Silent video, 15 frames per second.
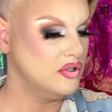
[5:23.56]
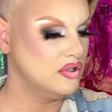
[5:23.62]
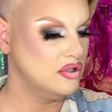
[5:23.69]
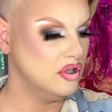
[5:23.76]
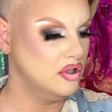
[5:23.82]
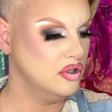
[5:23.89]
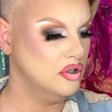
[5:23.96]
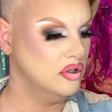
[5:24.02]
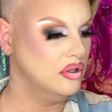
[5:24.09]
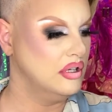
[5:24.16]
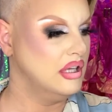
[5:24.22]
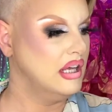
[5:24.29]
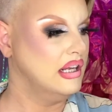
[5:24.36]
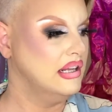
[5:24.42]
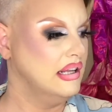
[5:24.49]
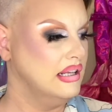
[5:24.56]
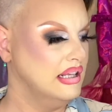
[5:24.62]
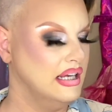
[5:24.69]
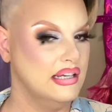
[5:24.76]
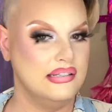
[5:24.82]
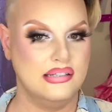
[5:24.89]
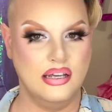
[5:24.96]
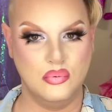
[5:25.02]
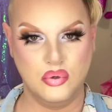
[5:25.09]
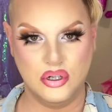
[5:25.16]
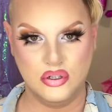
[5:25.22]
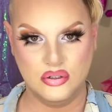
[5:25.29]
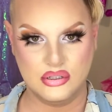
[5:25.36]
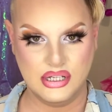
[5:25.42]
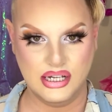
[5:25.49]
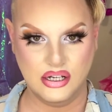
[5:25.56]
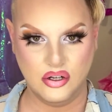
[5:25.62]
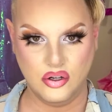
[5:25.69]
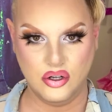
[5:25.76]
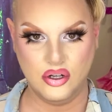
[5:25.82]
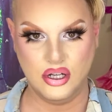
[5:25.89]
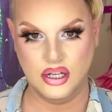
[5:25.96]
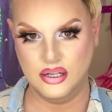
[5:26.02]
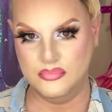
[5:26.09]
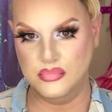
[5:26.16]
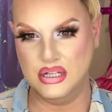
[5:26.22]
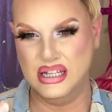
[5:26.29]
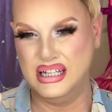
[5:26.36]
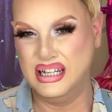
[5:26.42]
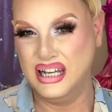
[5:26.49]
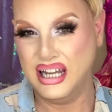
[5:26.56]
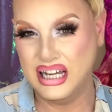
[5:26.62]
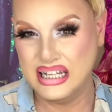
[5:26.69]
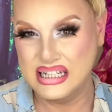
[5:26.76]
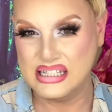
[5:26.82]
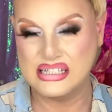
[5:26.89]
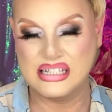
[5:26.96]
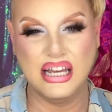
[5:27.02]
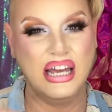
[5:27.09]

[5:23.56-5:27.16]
to show you cutting that lace and what it looks like in lights.